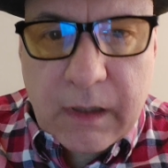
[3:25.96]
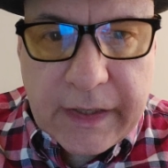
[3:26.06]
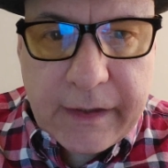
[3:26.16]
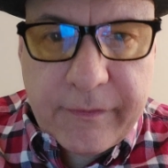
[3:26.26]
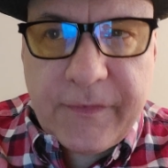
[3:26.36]

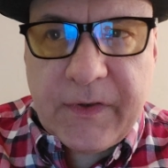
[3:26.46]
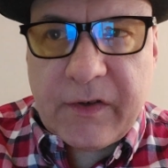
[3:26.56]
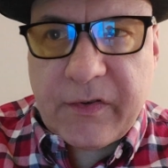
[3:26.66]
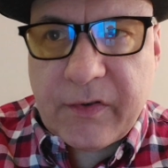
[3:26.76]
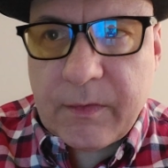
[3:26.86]
Like a
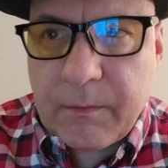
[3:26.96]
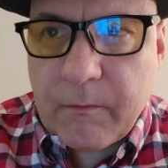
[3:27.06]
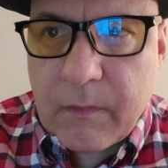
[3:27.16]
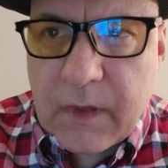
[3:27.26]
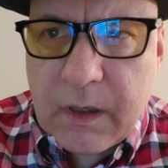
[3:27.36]
fish.
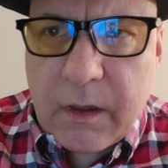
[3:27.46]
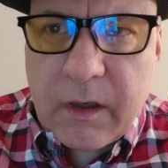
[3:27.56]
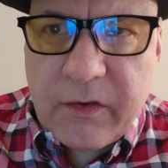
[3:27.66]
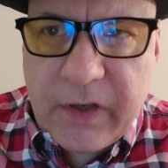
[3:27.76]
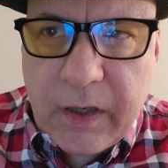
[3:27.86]

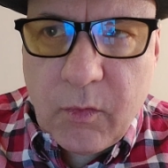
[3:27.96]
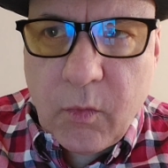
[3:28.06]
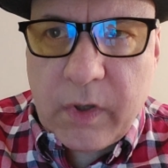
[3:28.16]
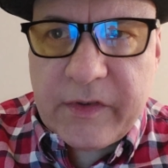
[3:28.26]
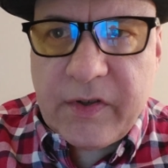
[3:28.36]
She didn't
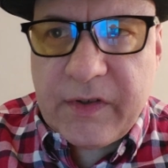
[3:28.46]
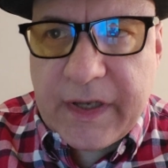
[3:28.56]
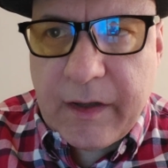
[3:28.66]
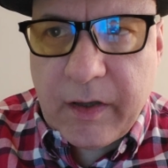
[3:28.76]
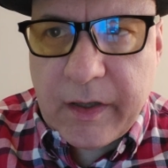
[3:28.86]
want to
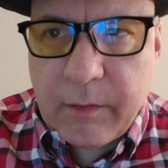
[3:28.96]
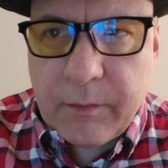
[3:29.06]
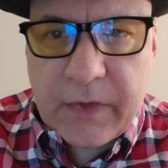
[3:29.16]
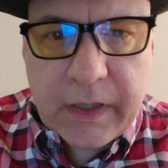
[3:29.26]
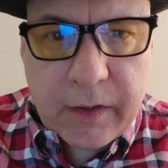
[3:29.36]
tell
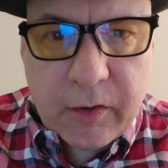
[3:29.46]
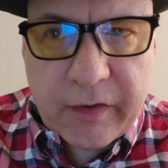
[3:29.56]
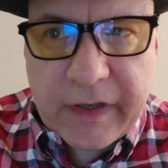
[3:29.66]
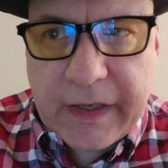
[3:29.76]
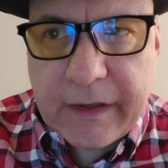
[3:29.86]
him that he
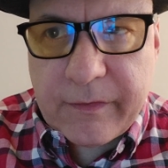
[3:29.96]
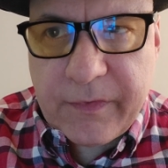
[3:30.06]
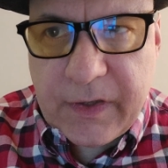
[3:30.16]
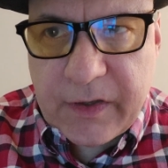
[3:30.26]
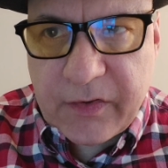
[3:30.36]
looked like a
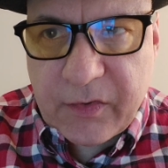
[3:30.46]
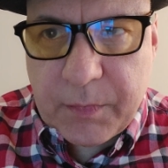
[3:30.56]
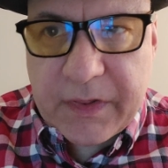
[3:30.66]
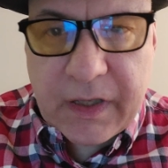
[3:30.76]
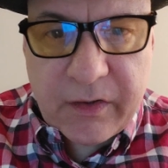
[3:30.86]
fish,
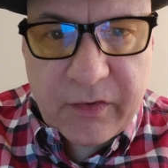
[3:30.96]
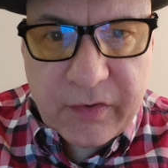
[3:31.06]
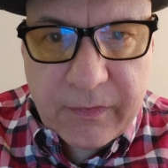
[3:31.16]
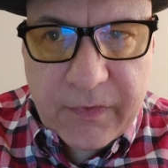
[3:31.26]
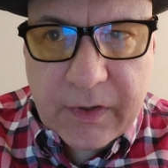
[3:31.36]
but then
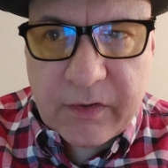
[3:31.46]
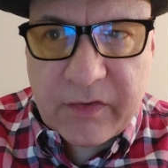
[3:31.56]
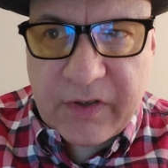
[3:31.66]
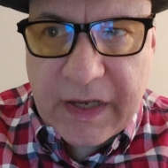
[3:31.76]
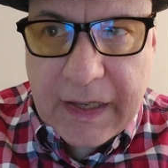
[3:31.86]
she felt
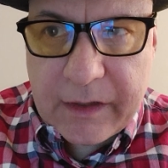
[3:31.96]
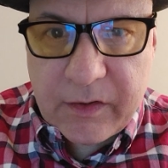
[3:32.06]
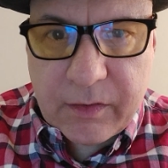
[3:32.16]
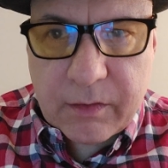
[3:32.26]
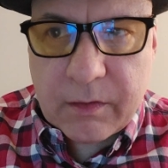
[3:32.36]
she had
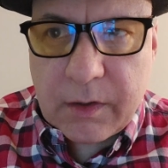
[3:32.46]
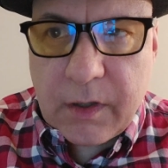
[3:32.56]
to.